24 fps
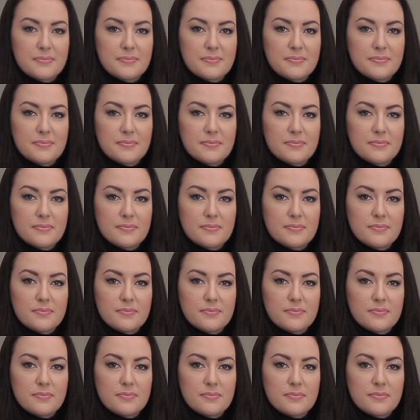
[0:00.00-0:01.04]

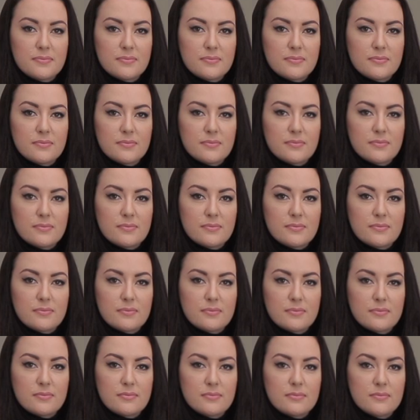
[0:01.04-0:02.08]

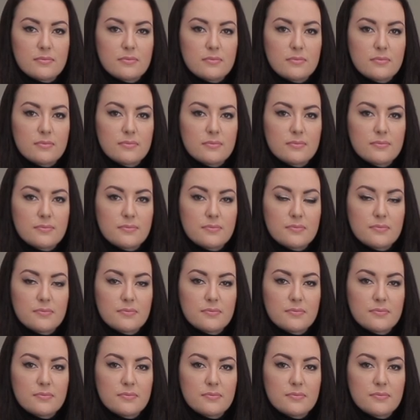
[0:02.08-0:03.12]

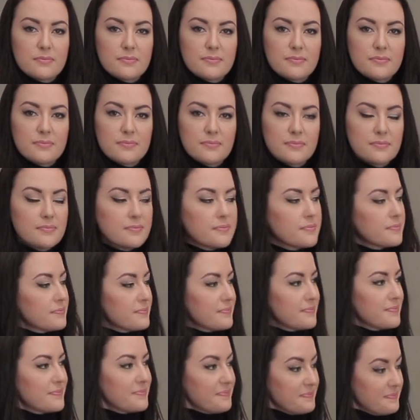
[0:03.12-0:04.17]

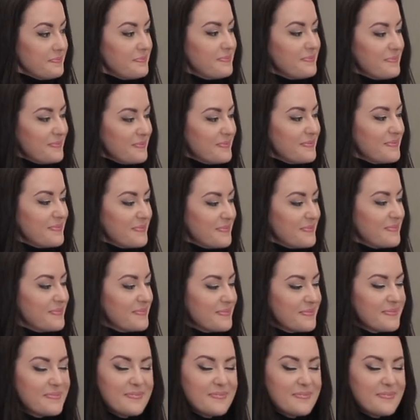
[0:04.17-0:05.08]
No words are spoken by the person on screen.